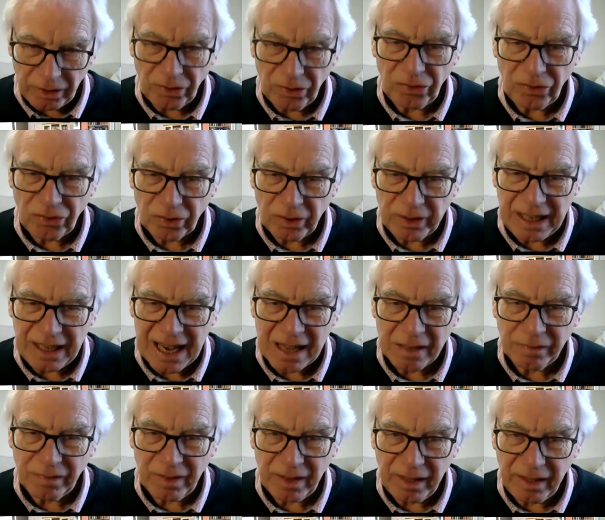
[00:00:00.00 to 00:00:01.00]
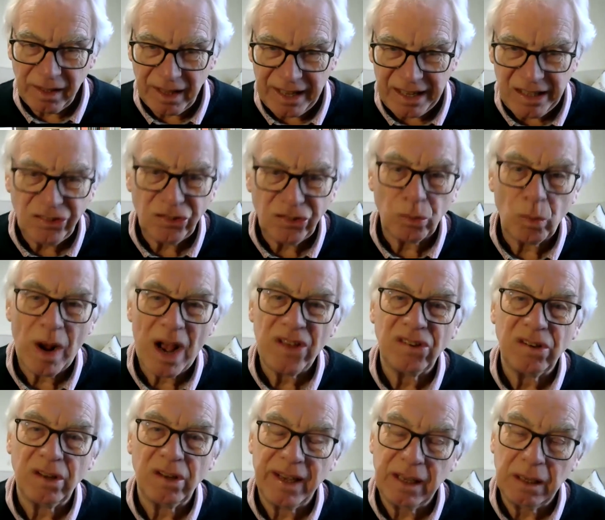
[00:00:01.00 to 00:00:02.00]
So you have the
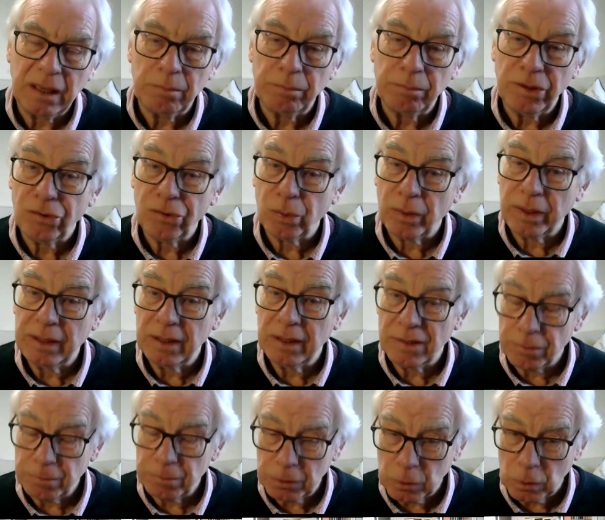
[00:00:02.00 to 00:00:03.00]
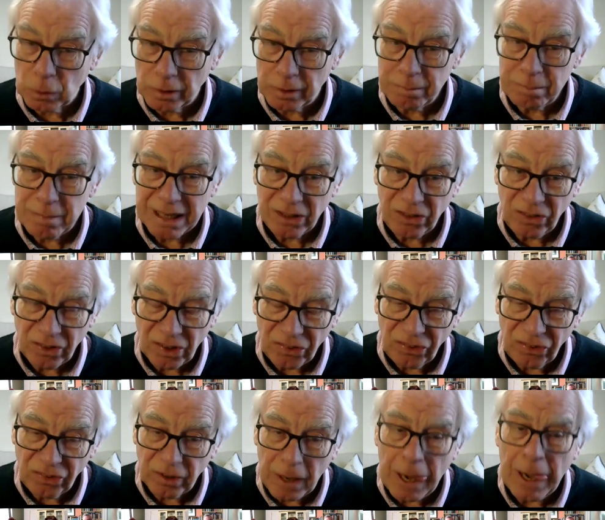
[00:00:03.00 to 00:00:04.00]
east-west link between Liverpool and
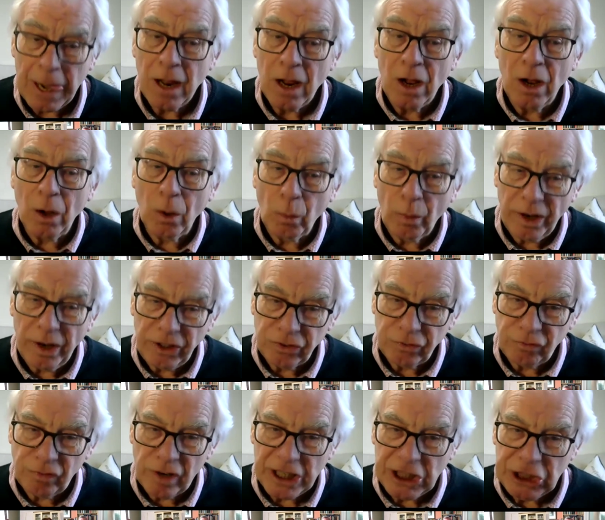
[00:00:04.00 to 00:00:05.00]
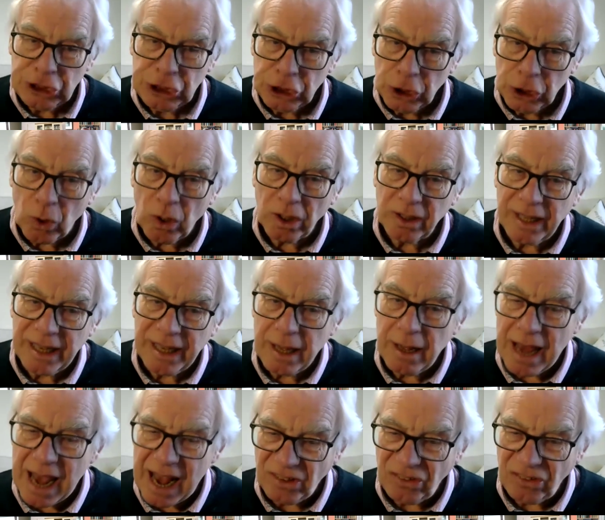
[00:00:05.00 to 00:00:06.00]
Manchester, which very
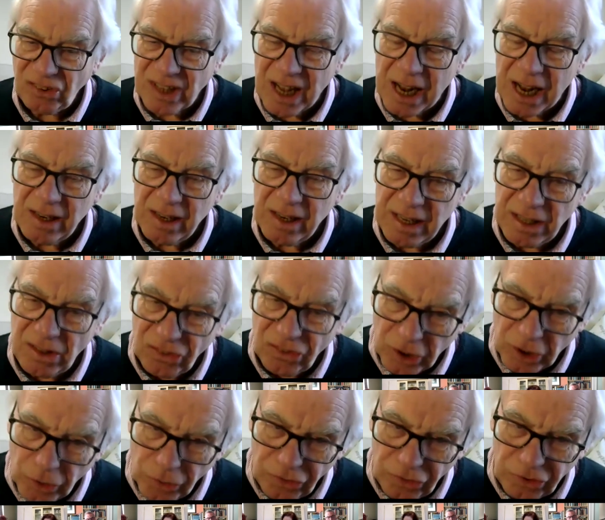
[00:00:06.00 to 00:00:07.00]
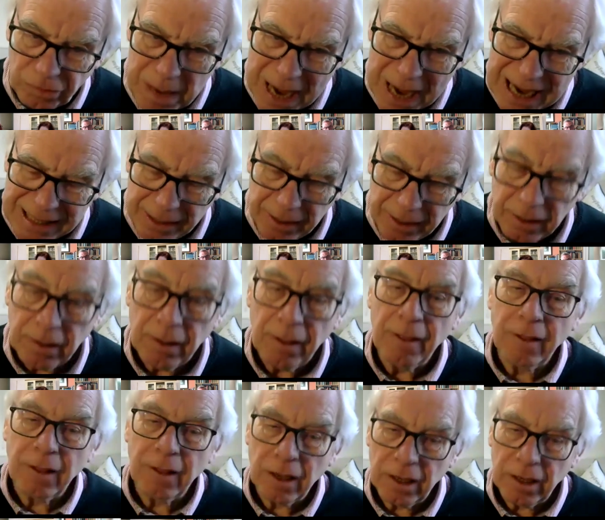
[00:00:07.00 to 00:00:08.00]
shortly extended into Hunts Bank,
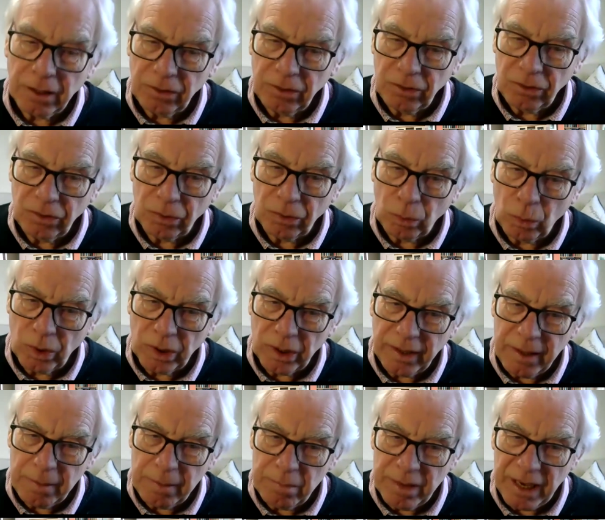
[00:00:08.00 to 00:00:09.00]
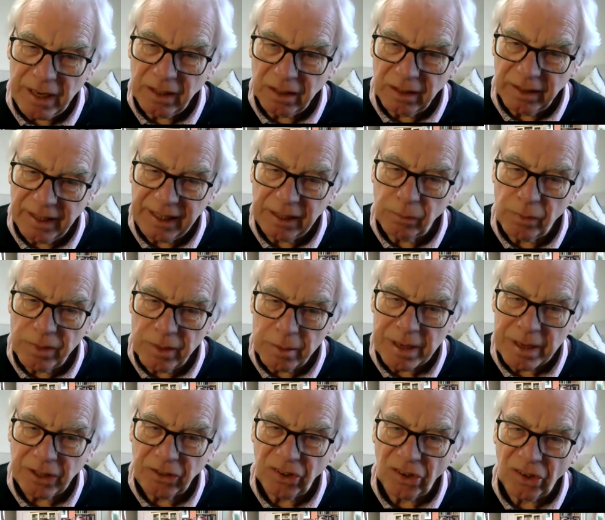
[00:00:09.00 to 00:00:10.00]
and where it made a link with the
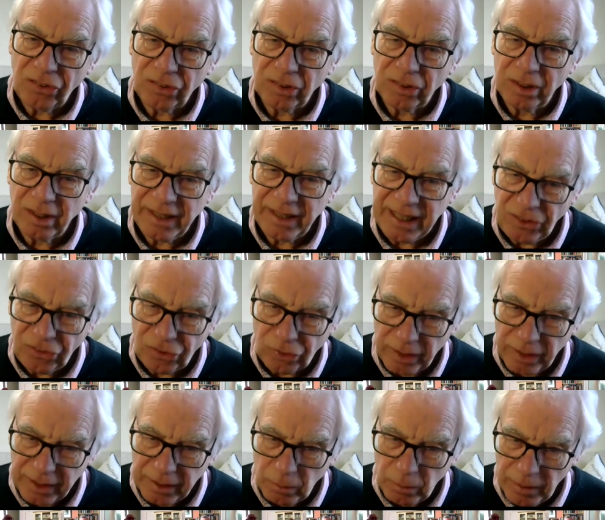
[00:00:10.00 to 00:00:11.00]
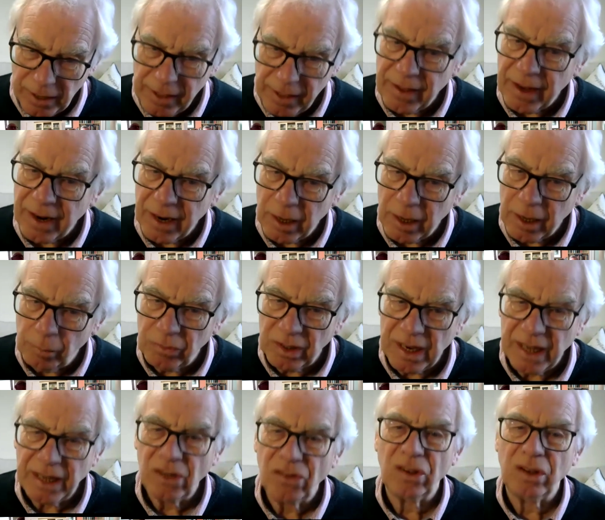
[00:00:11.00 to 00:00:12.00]
Manchester and Leeds Railway. That happened in
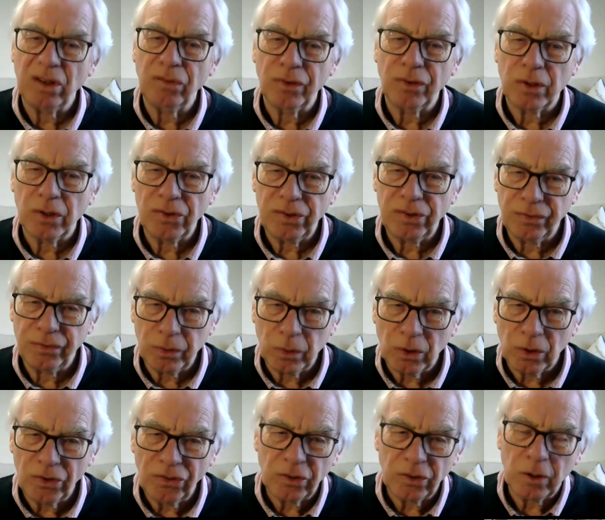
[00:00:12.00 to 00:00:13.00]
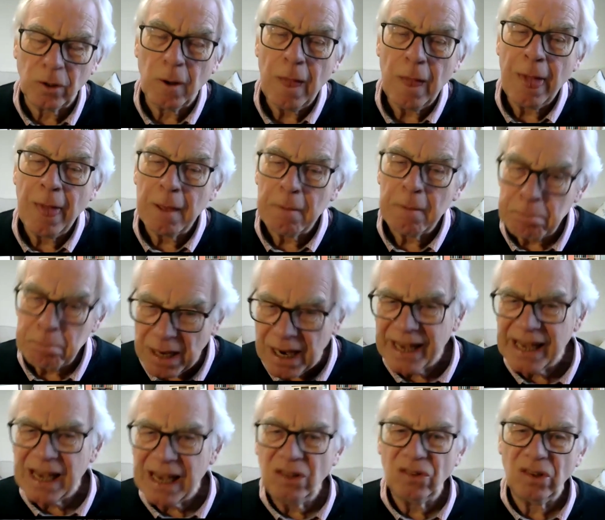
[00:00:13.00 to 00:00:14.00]
1844. So by
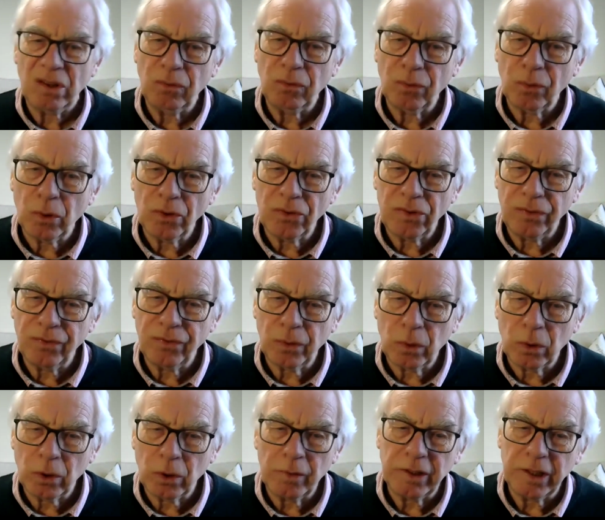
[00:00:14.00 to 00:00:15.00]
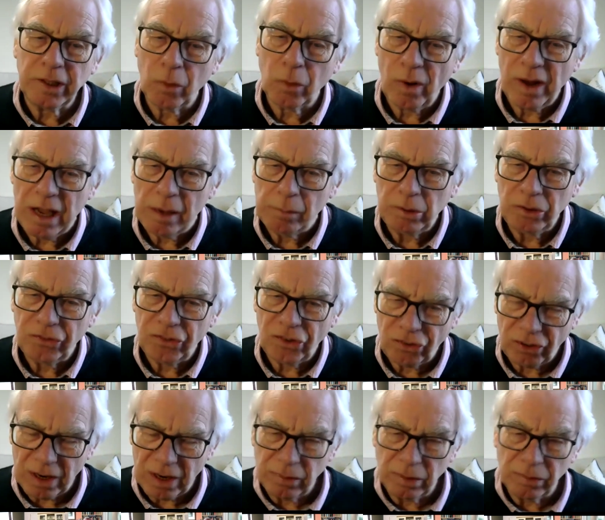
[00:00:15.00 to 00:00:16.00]
1844, you were able to
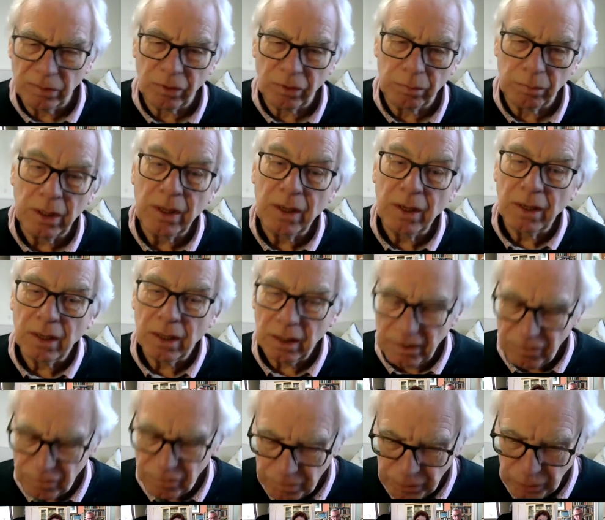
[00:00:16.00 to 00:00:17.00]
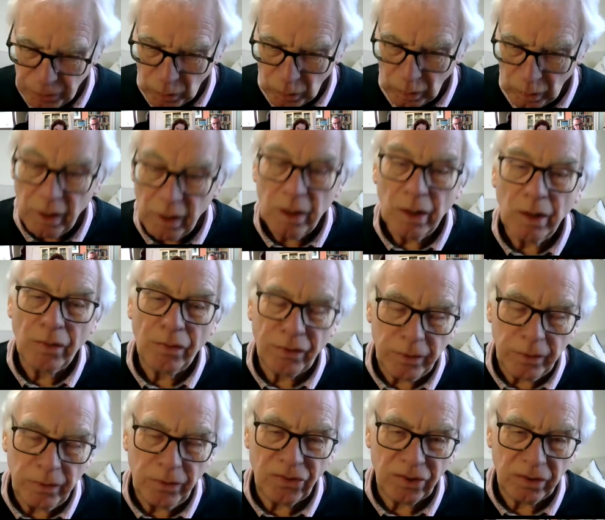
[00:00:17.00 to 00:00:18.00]
travel from Liverpool
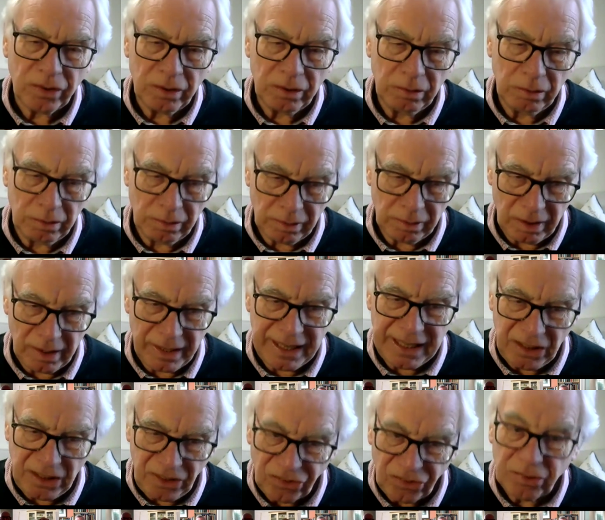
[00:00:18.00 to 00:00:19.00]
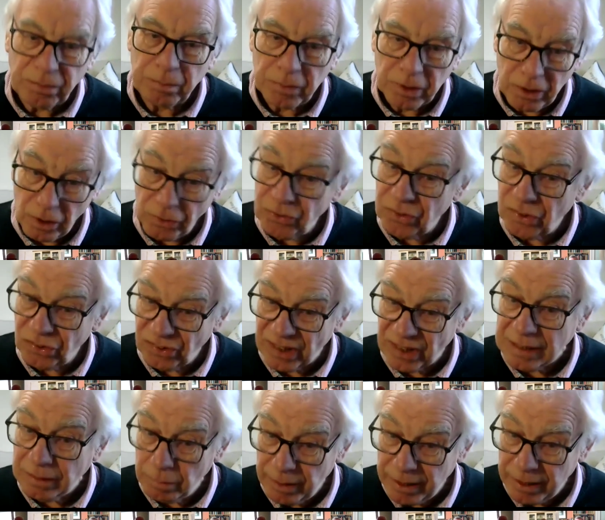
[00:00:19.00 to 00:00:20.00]
through to Leeds and on to
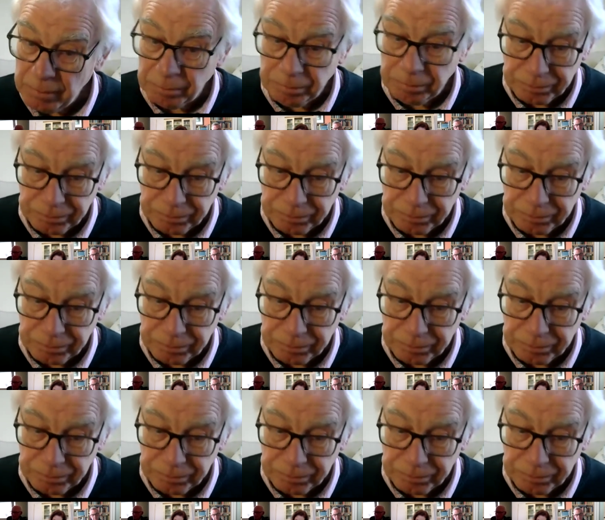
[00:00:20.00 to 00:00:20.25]
Selby.